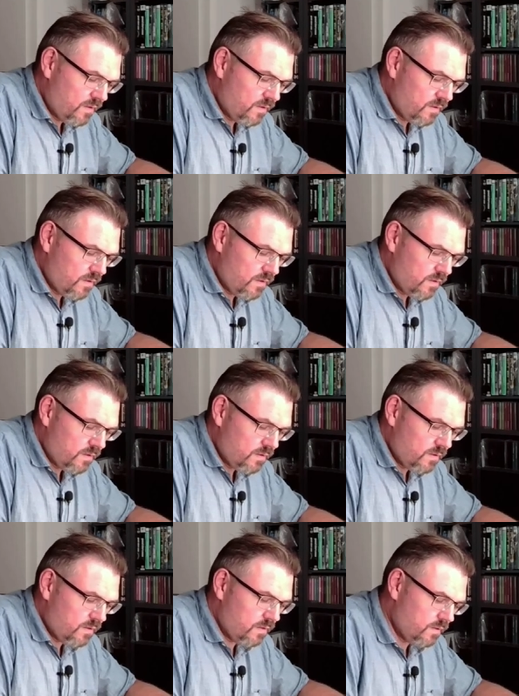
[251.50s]

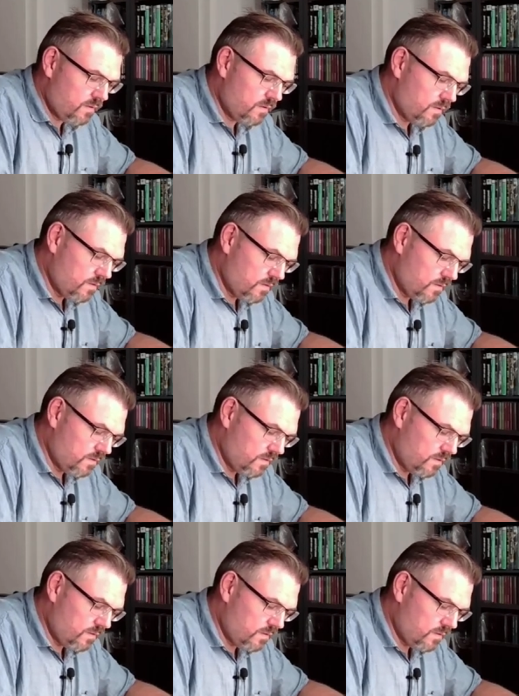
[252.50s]

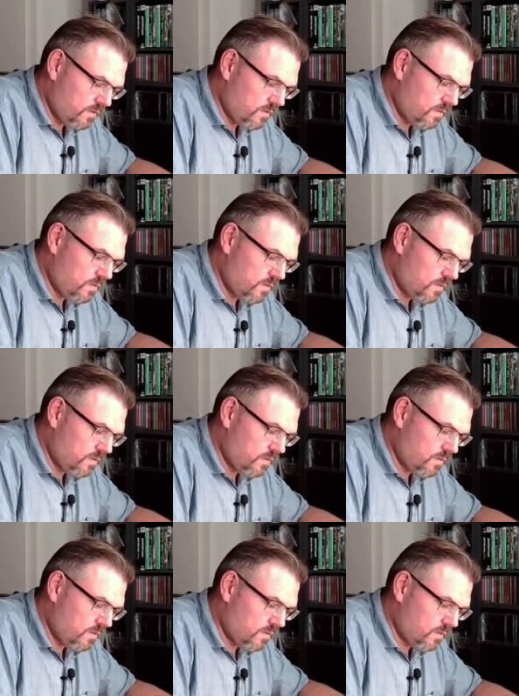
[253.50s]

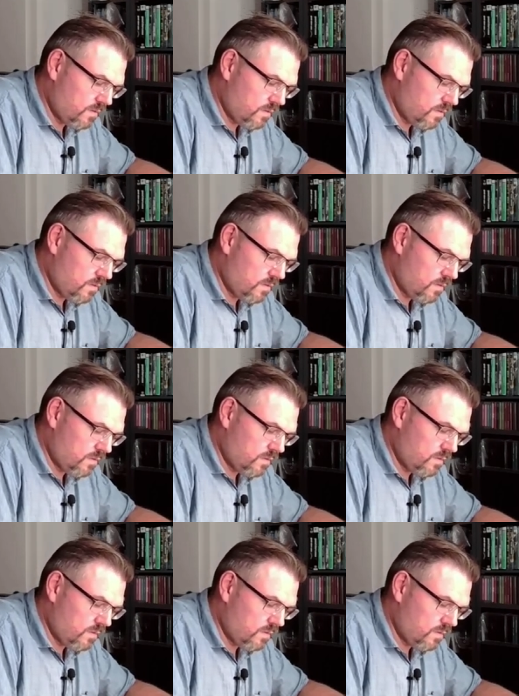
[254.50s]
(silence)